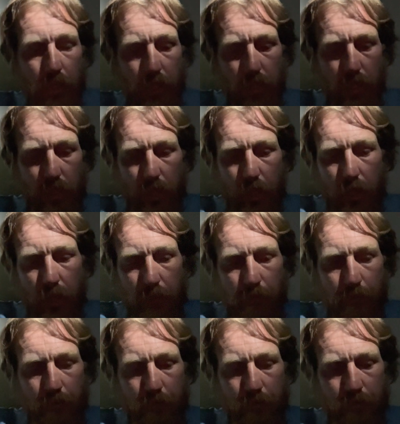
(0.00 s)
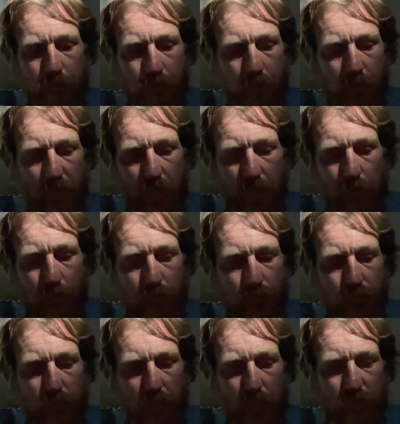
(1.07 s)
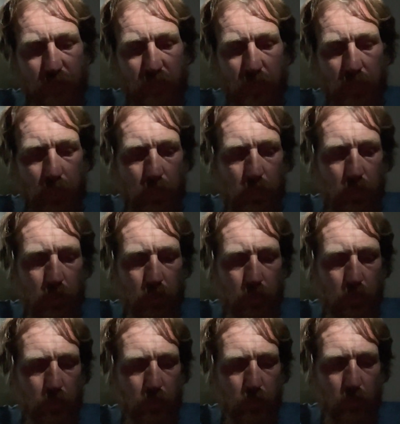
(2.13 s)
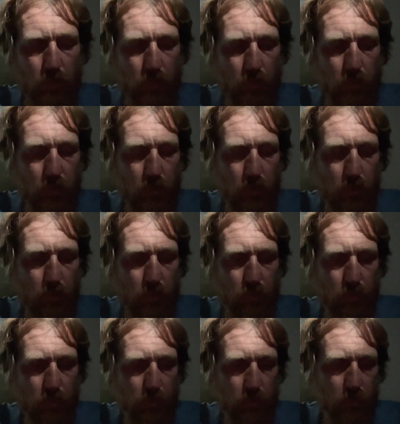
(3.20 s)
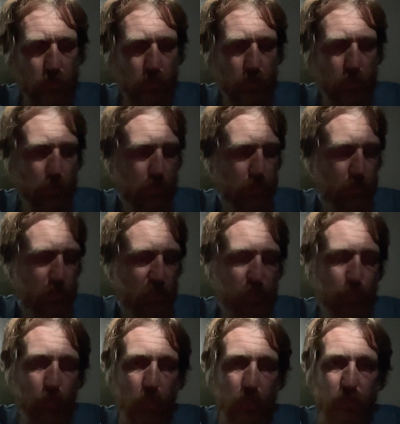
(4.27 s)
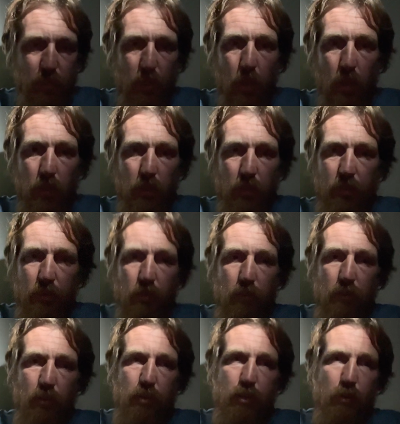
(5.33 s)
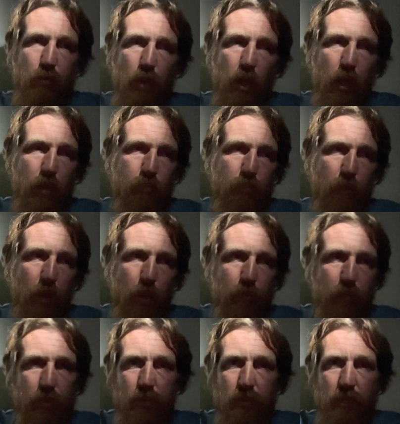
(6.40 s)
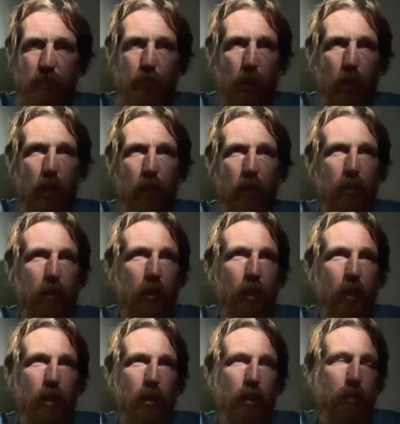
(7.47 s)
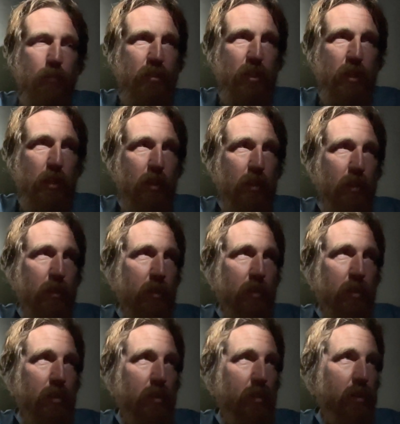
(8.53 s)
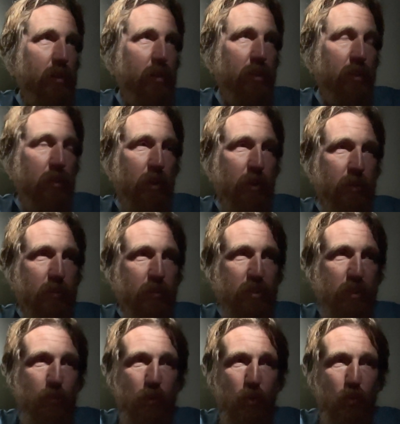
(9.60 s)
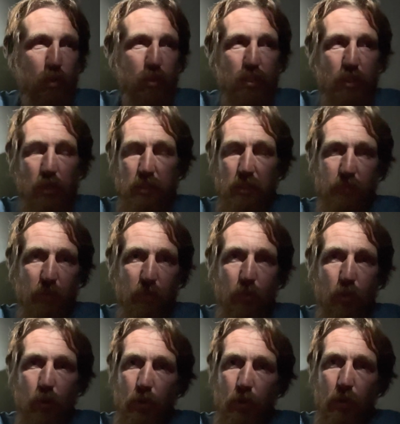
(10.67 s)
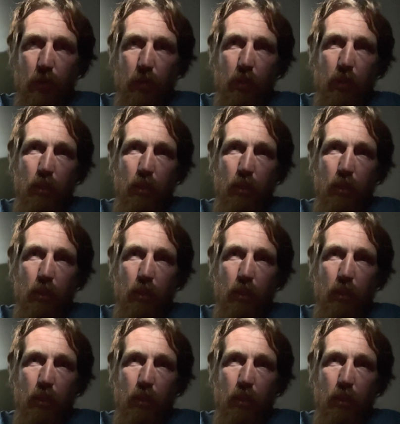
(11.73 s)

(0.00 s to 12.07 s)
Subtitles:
Like I'm singing the teapot song, like the nursery rhyme, I'm Little Teapot. I'm singing like some of the worst songs I've ever heard.